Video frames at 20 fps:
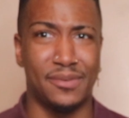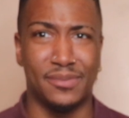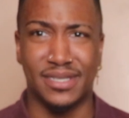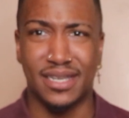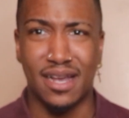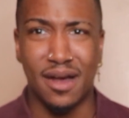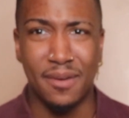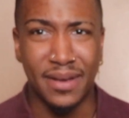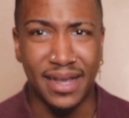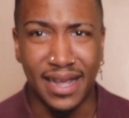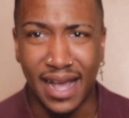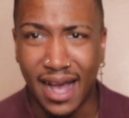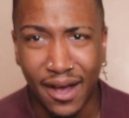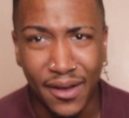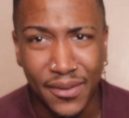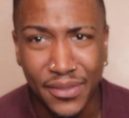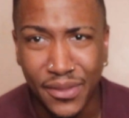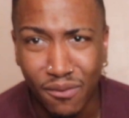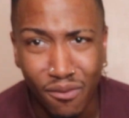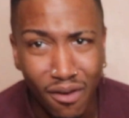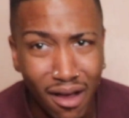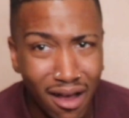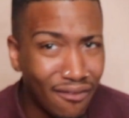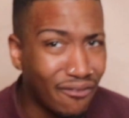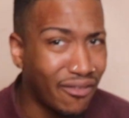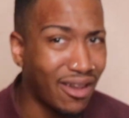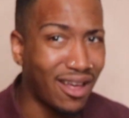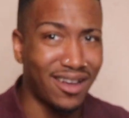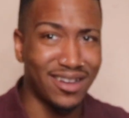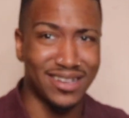it was coming out, the
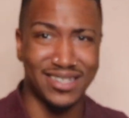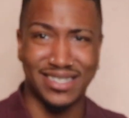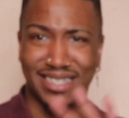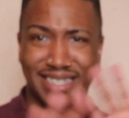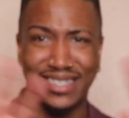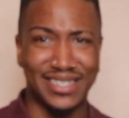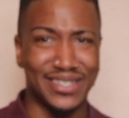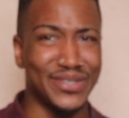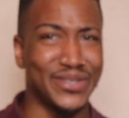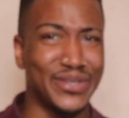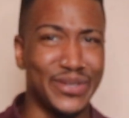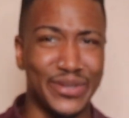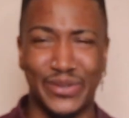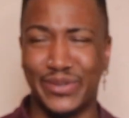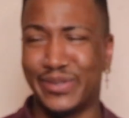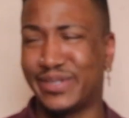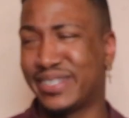raw vlog season two.